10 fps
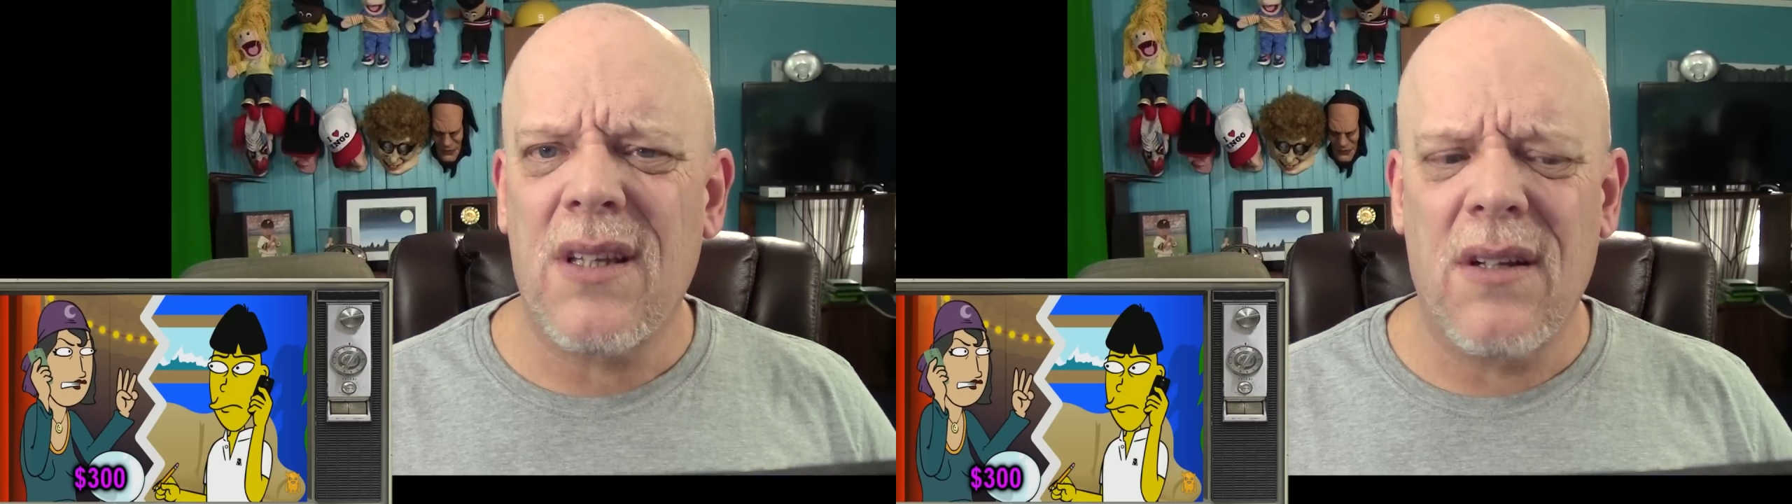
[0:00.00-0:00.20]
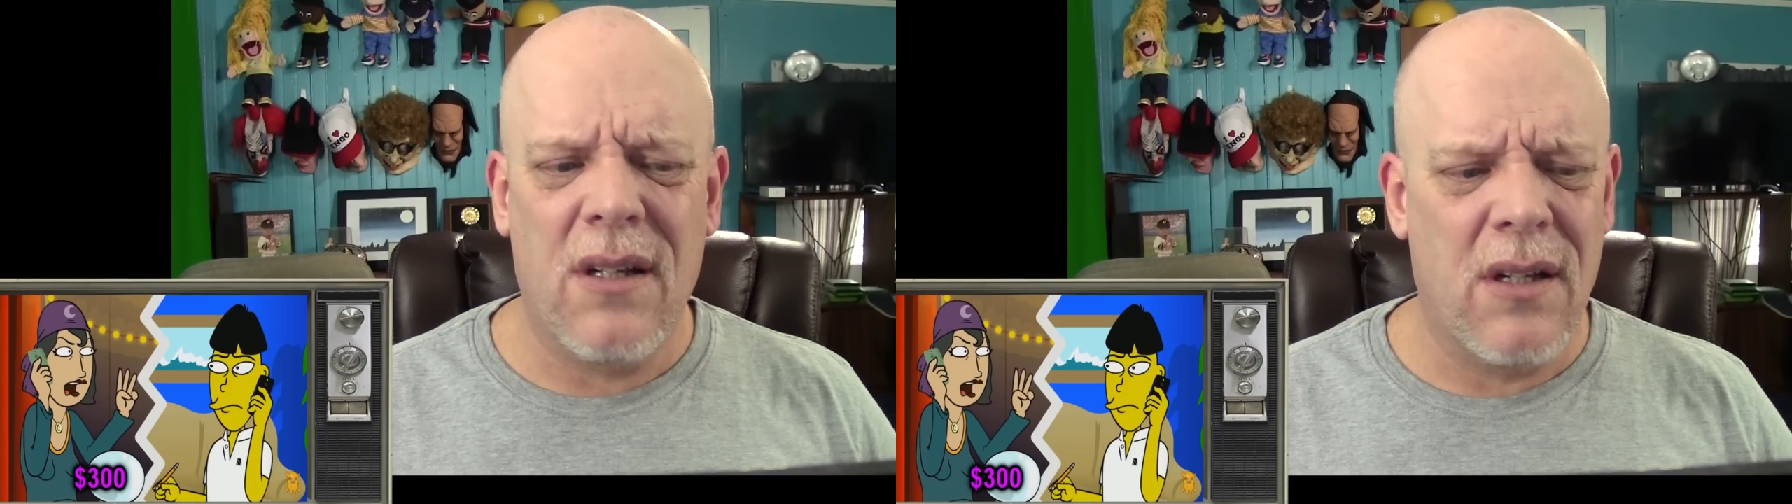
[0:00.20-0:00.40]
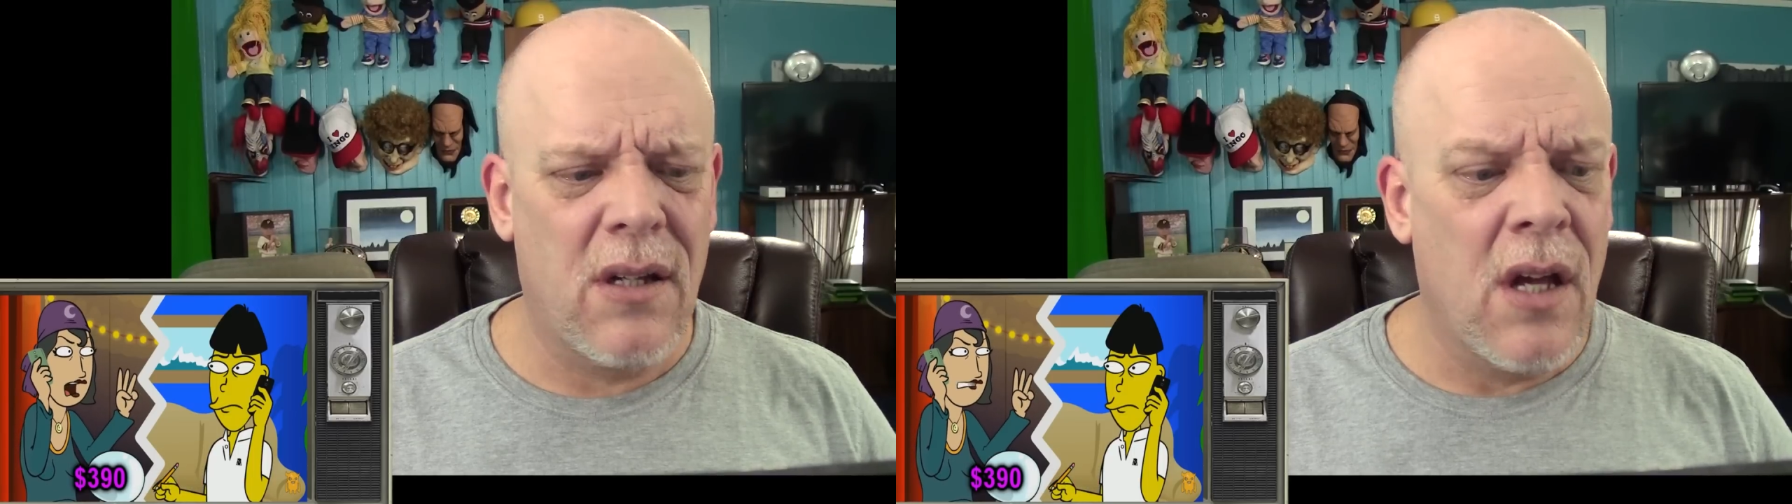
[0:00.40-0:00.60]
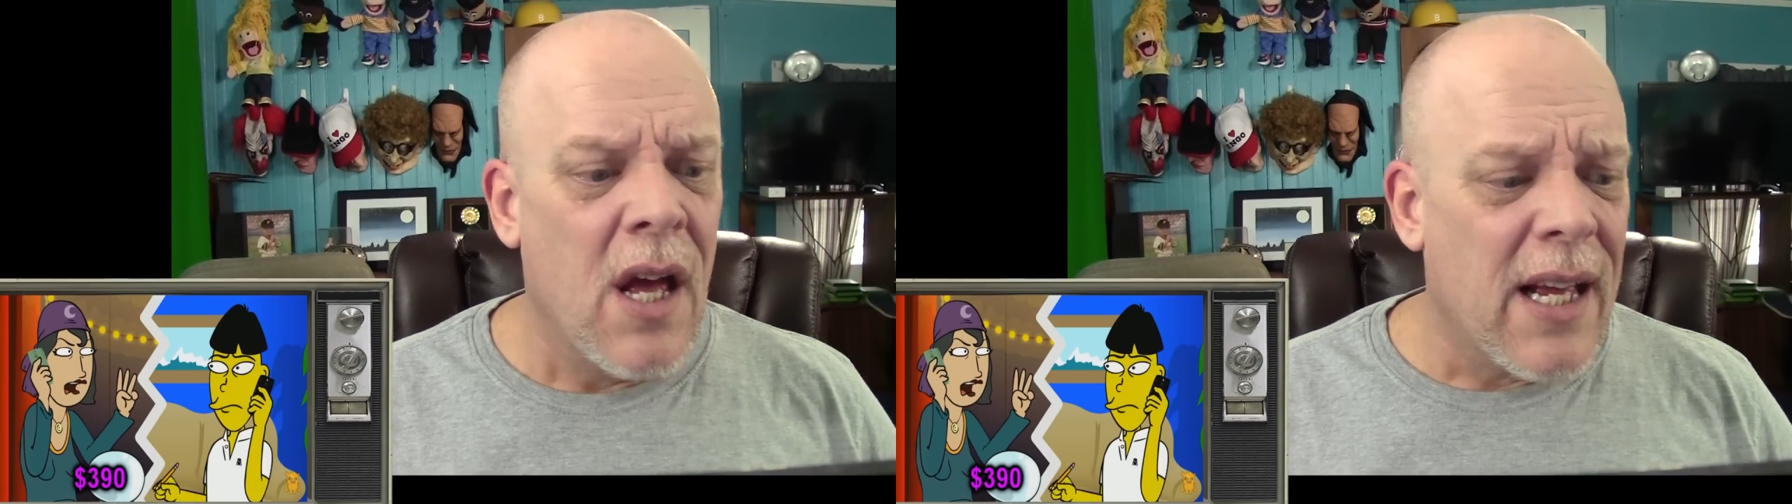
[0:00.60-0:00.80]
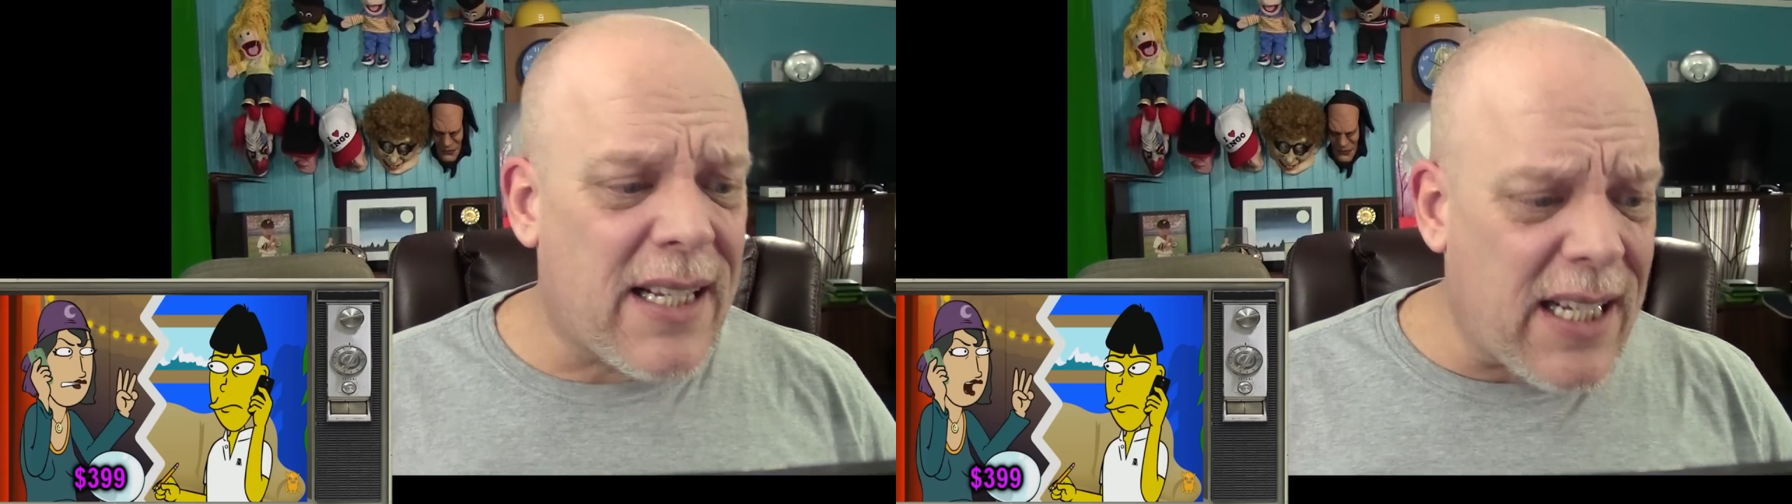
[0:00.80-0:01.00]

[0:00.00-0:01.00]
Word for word: hundred ninety nine.